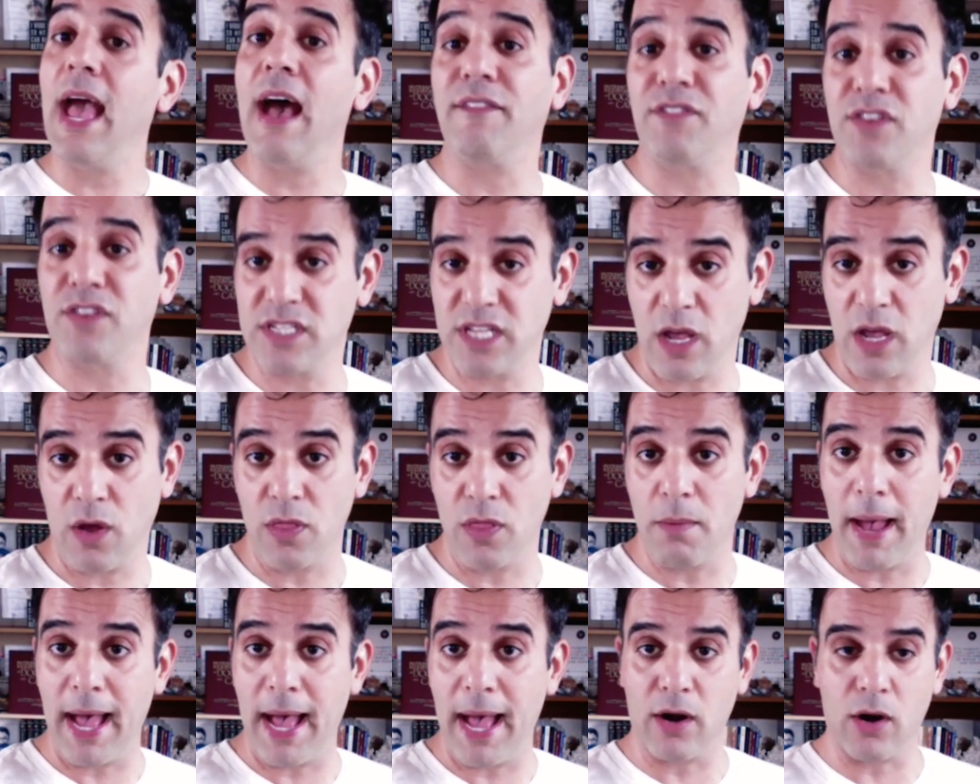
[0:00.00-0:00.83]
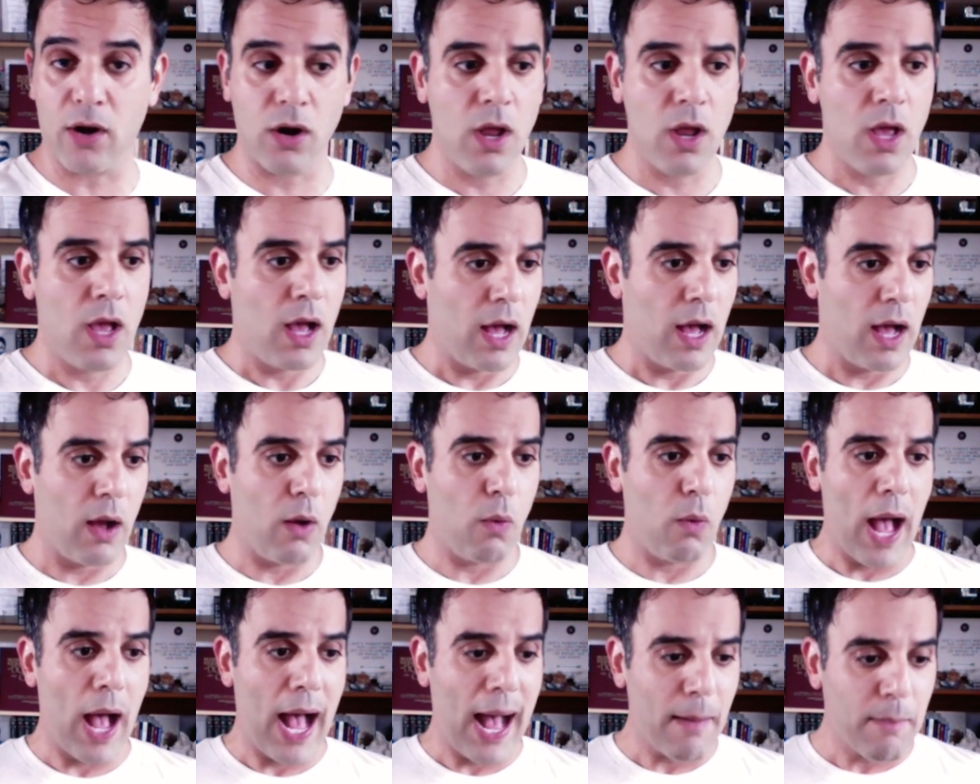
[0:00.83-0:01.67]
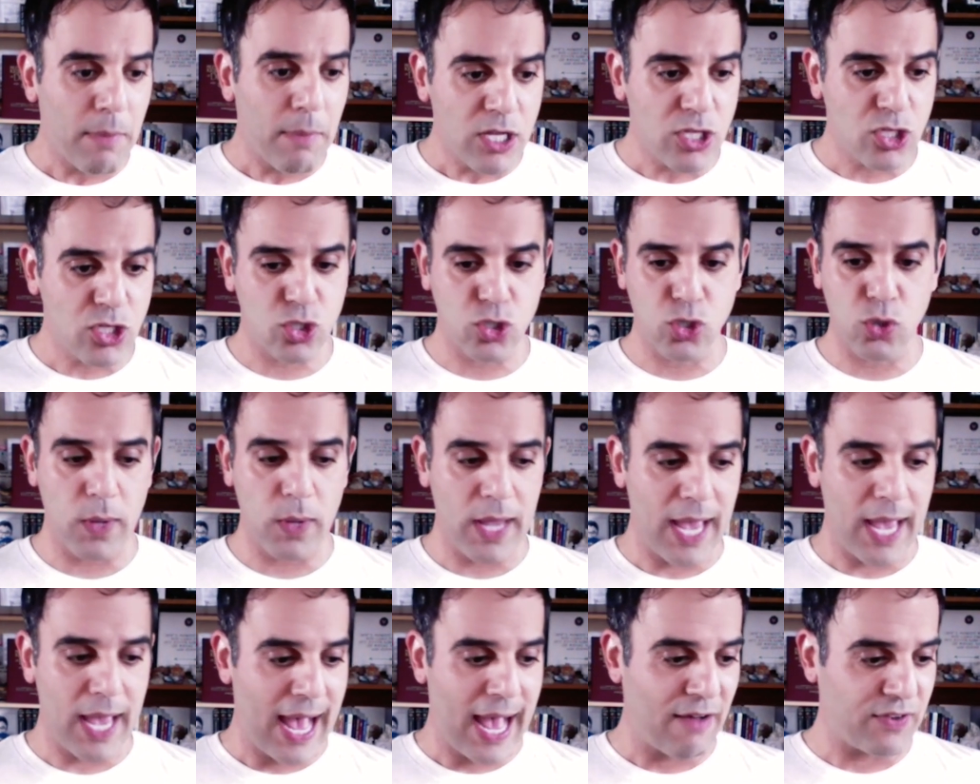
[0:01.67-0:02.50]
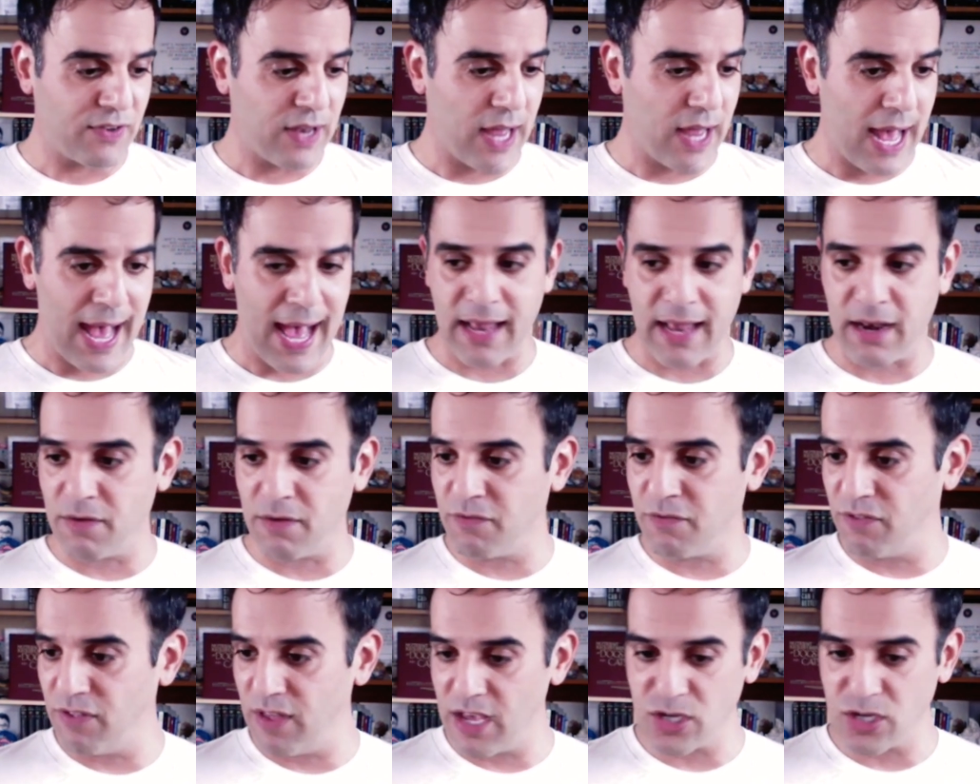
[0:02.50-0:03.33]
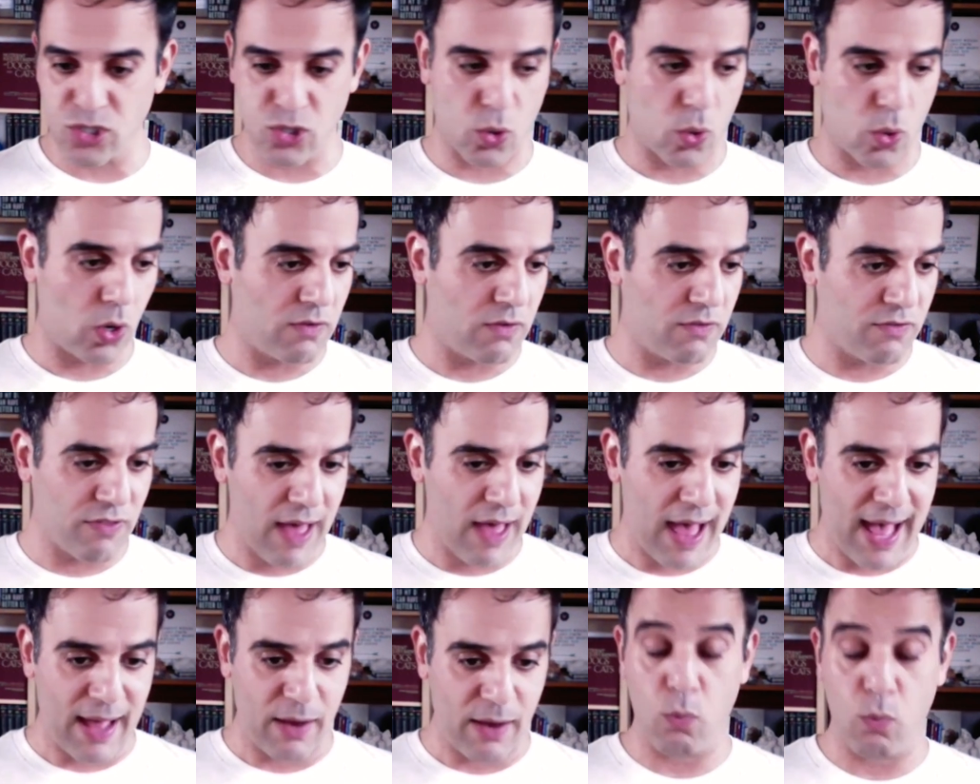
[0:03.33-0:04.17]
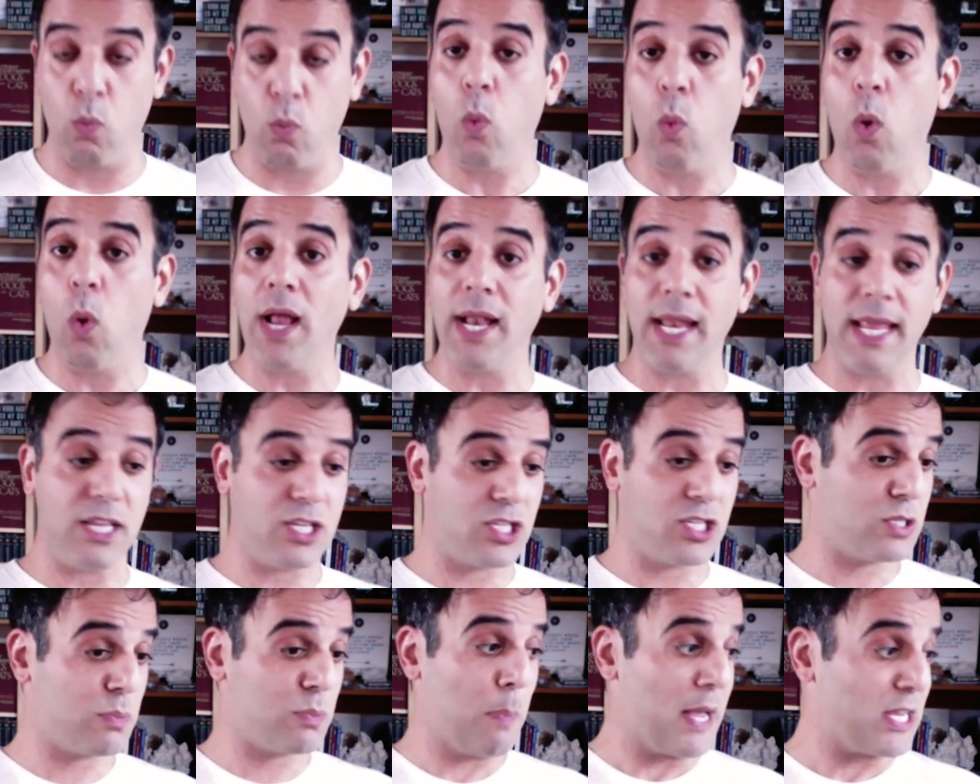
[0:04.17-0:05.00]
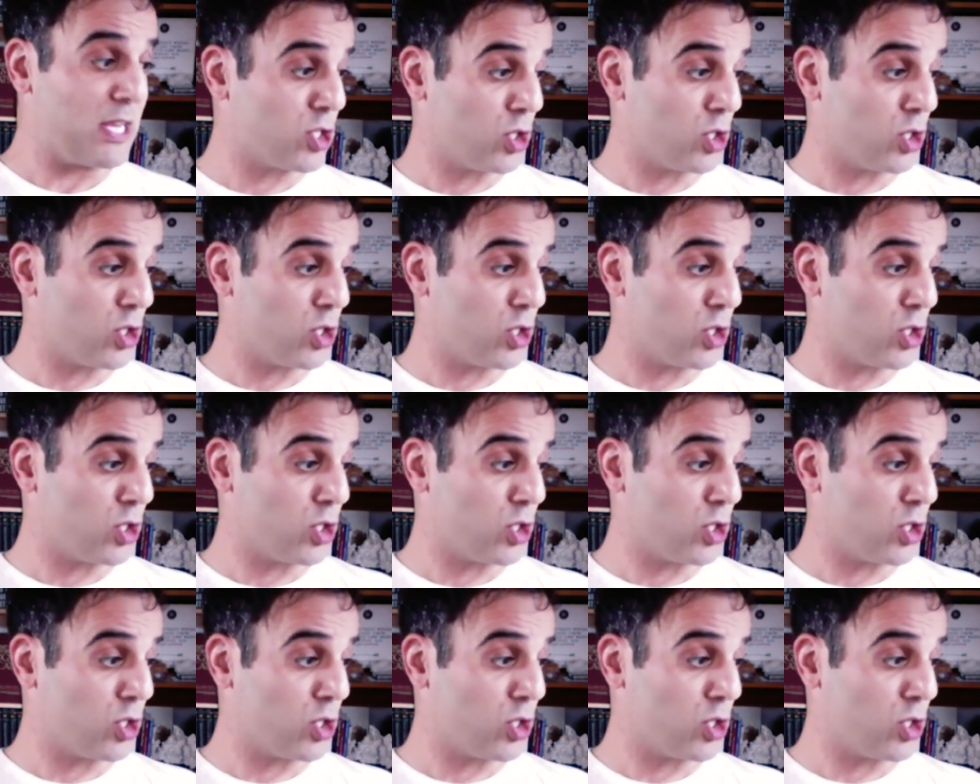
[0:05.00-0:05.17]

to say on the matter? How much do we have to add of this or of that? What special